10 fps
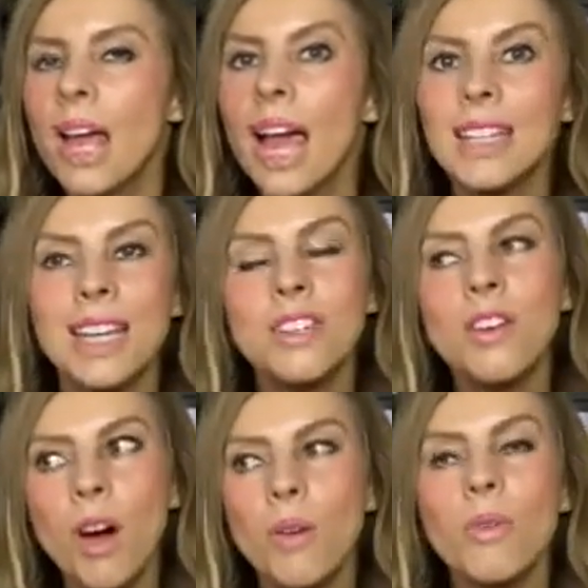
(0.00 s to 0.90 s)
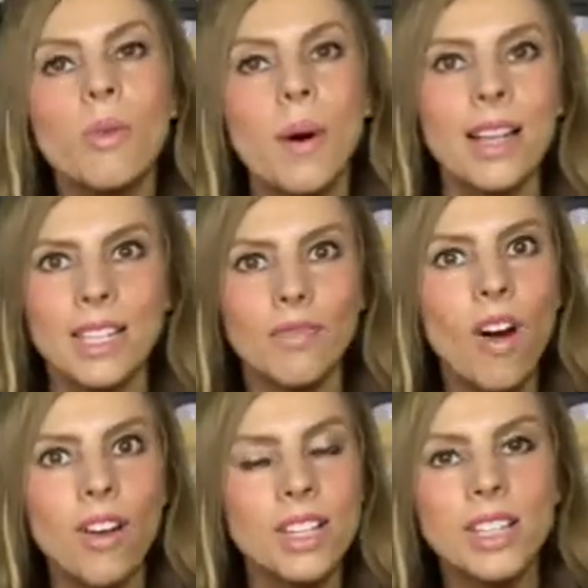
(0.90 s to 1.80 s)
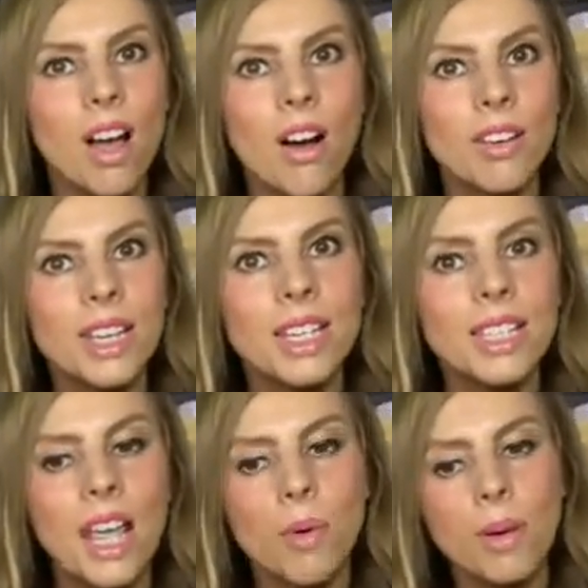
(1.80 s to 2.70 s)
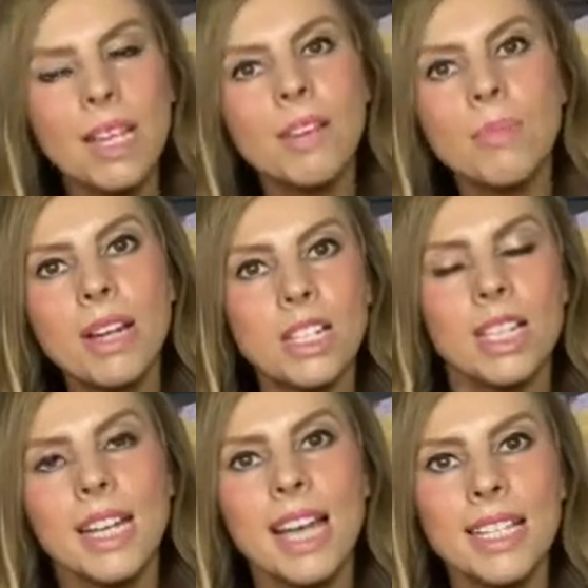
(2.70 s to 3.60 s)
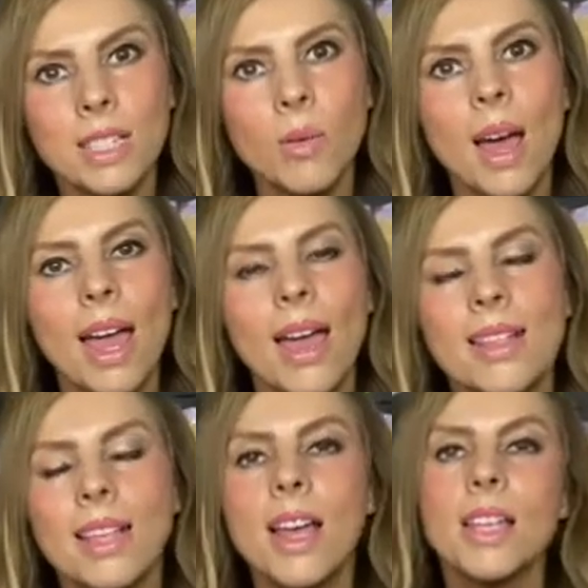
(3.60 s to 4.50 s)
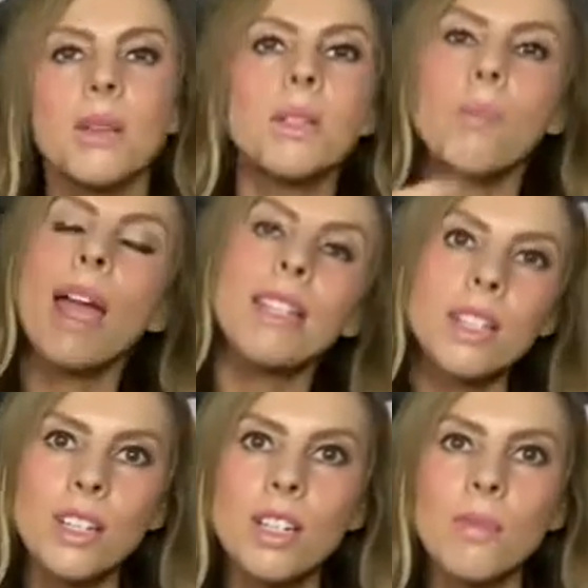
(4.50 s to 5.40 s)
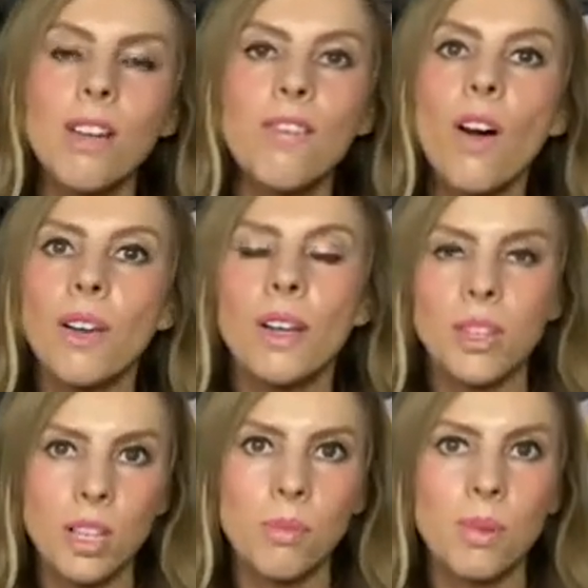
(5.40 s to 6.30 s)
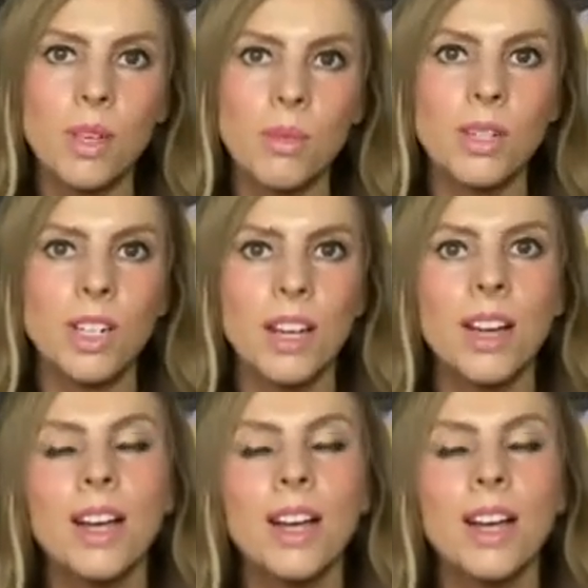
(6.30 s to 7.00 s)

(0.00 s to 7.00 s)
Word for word: and they're not always the right size when you measure the test squares so it's better to do it via the computer